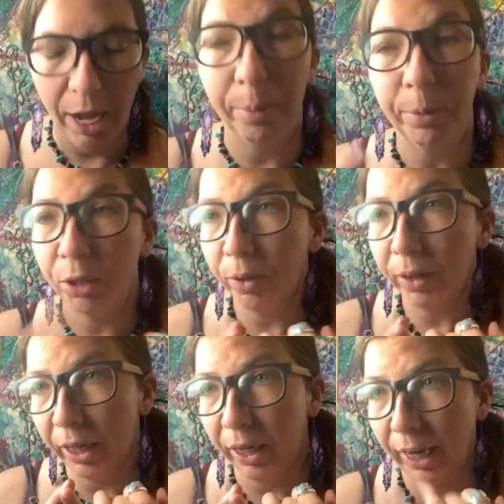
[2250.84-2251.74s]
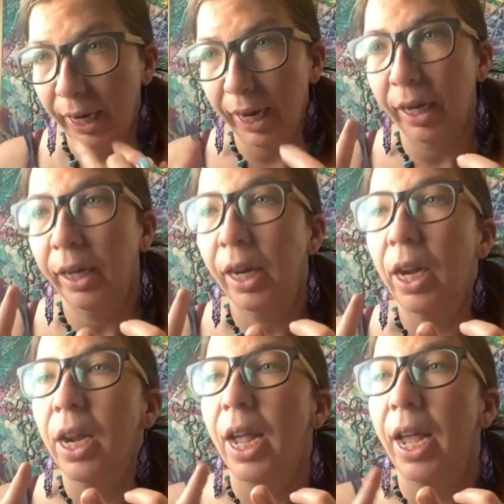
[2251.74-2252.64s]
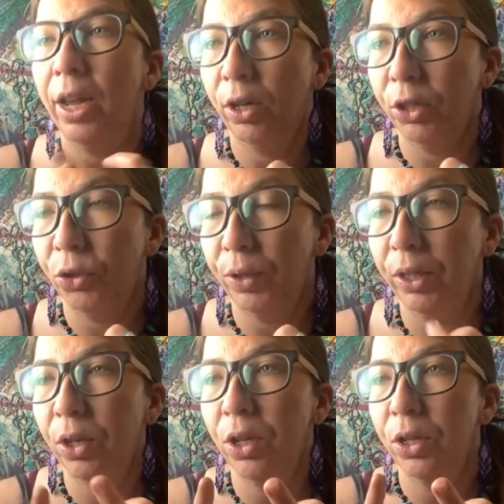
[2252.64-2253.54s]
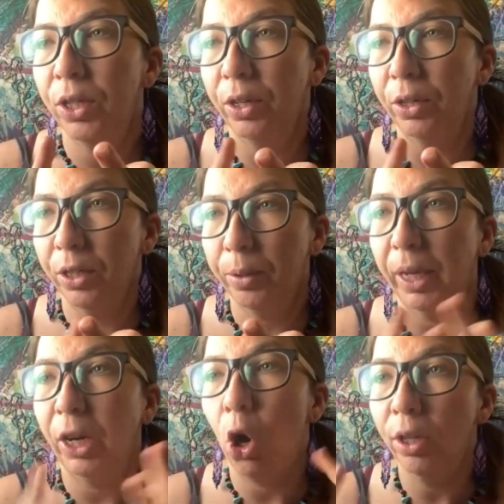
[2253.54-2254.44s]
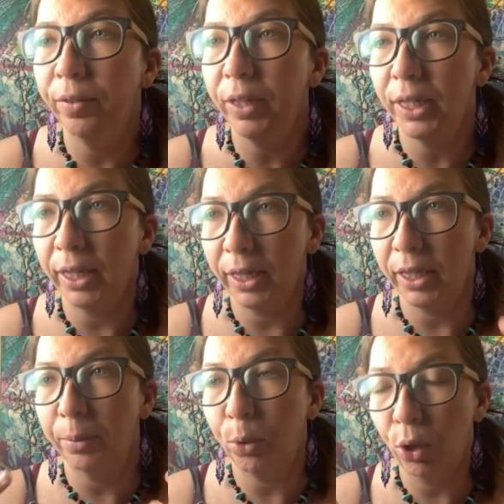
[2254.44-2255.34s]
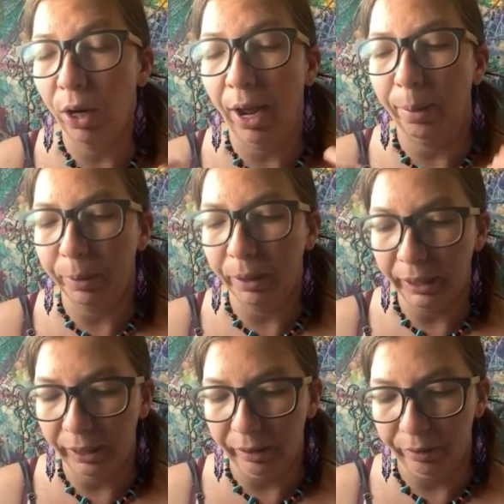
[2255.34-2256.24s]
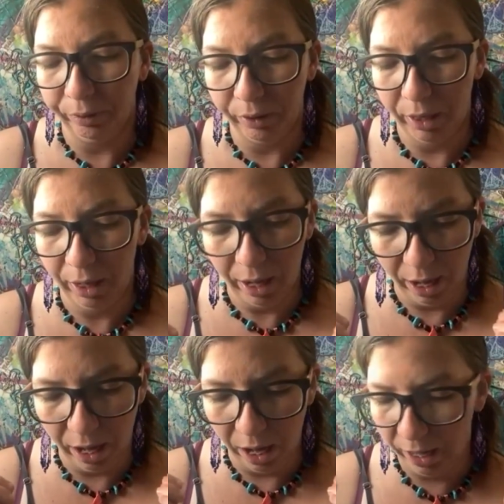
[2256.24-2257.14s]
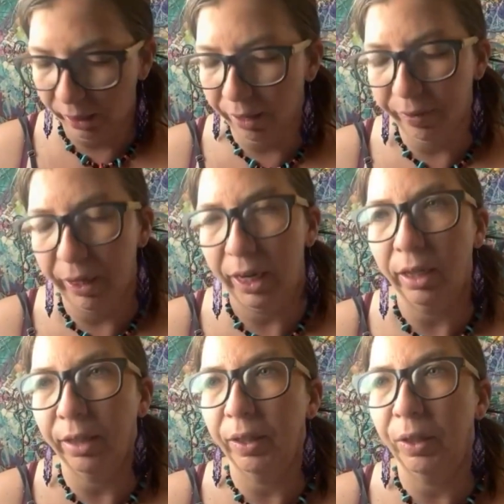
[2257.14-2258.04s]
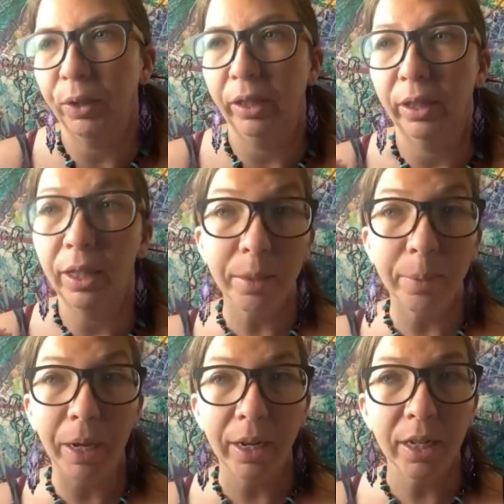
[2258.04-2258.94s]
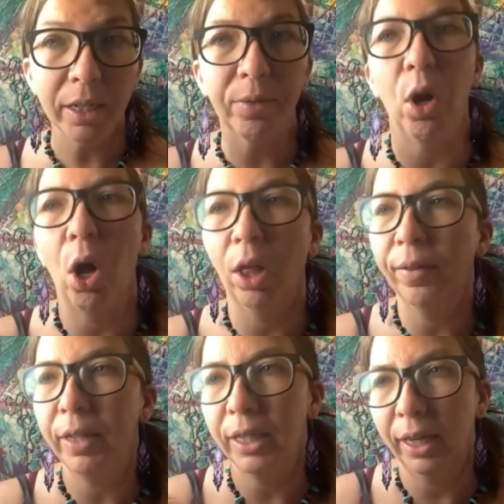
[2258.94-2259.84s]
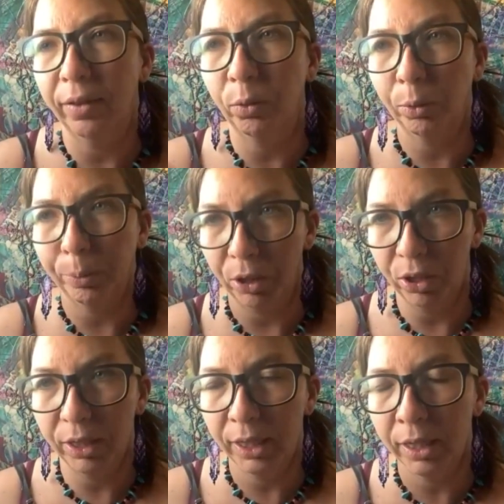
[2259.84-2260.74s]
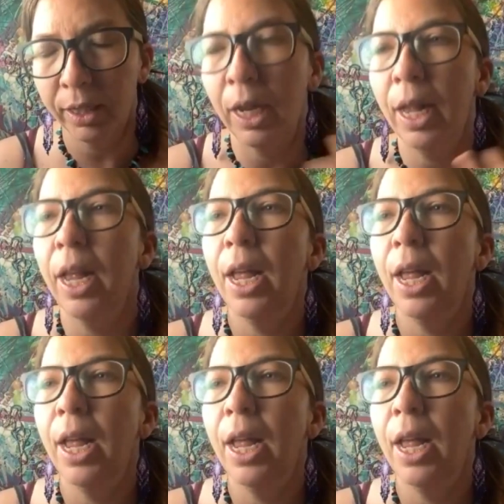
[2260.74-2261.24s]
and our pituitary gland and our adrenals and our, like, all of this needs support. I love that Young Living really thinks about us for all of these gifts with purchases